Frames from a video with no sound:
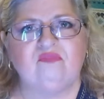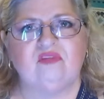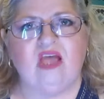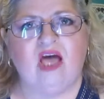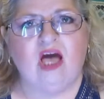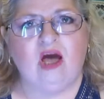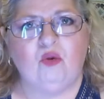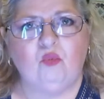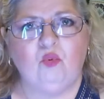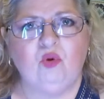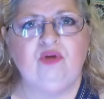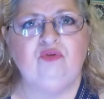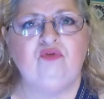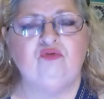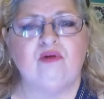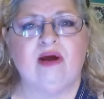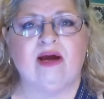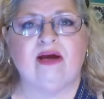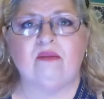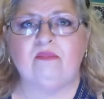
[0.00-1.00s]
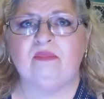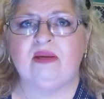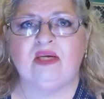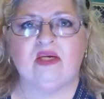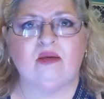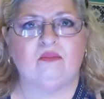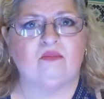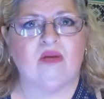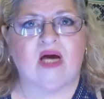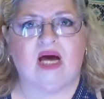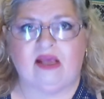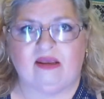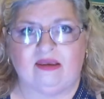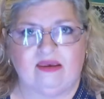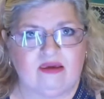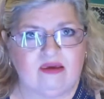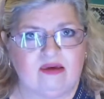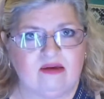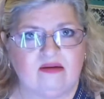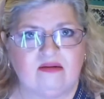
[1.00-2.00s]
I would recommend them
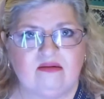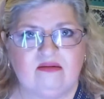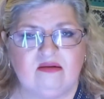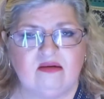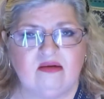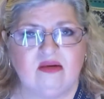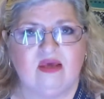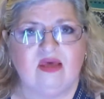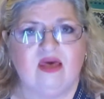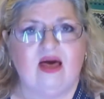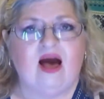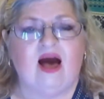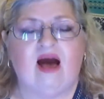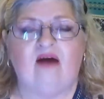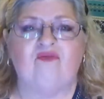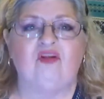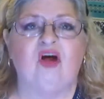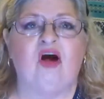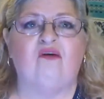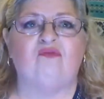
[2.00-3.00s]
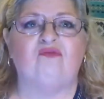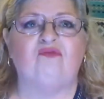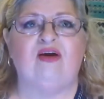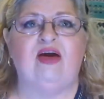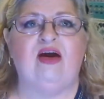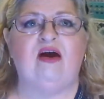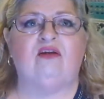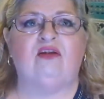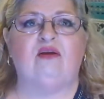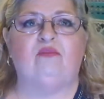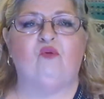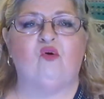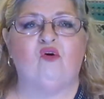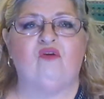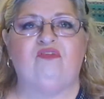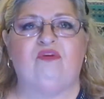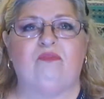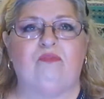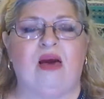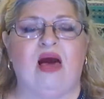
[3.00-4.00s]
again. I've not found a
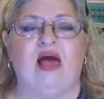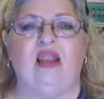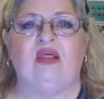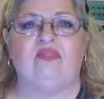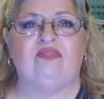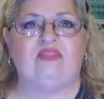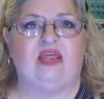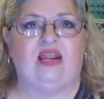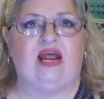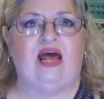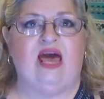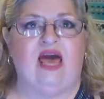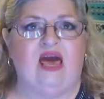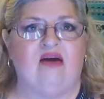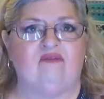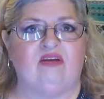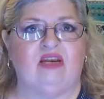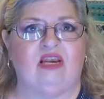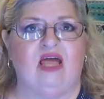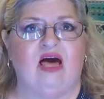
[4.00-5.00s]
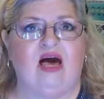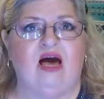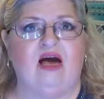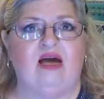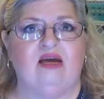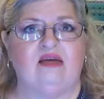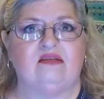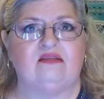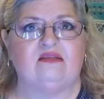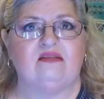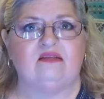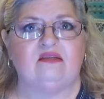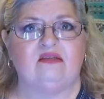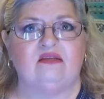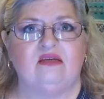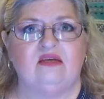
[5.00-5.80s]
Morphe palette that I haven't liked.